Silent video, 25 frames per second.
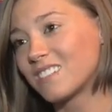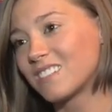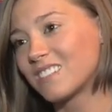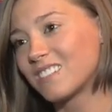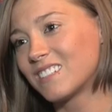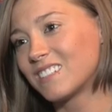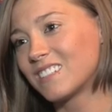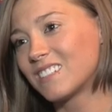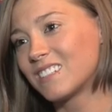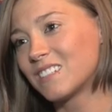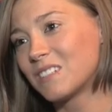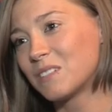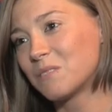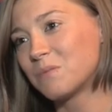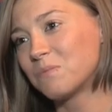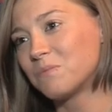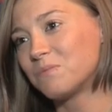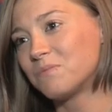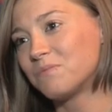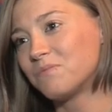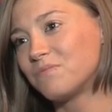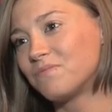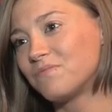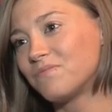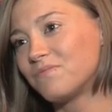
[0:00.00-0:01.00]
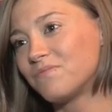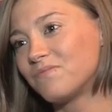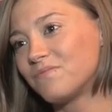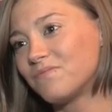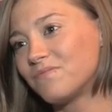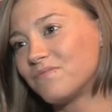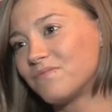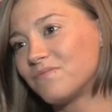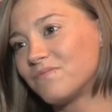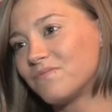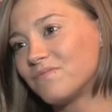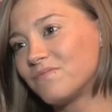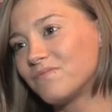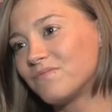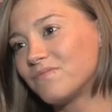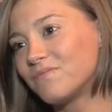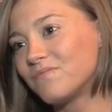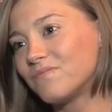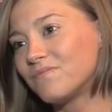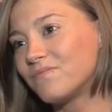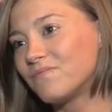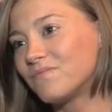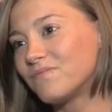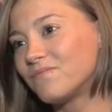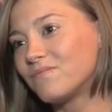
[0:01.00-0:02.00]
And maybe back next year
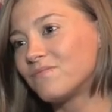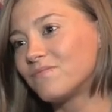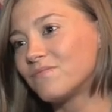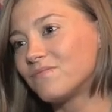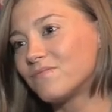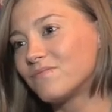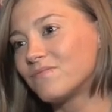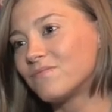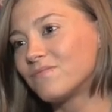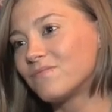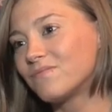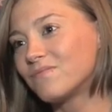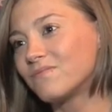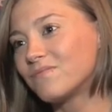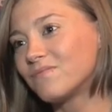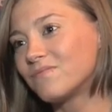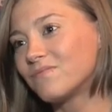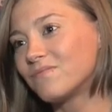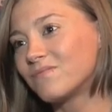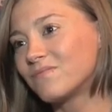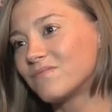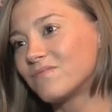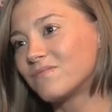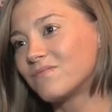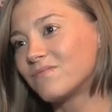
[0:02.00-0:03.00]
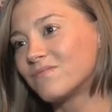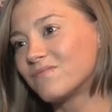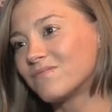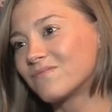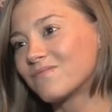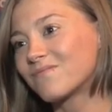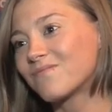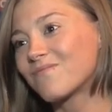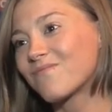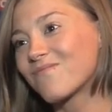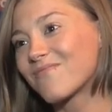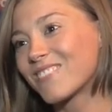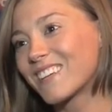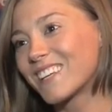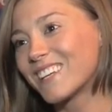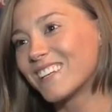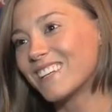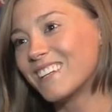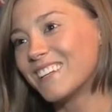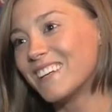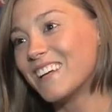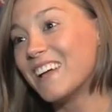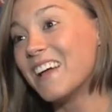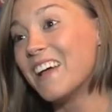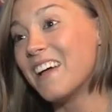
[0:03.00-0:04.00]
as the uh, second Women's Footballer of the
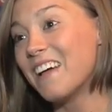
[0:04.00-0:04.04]
Year.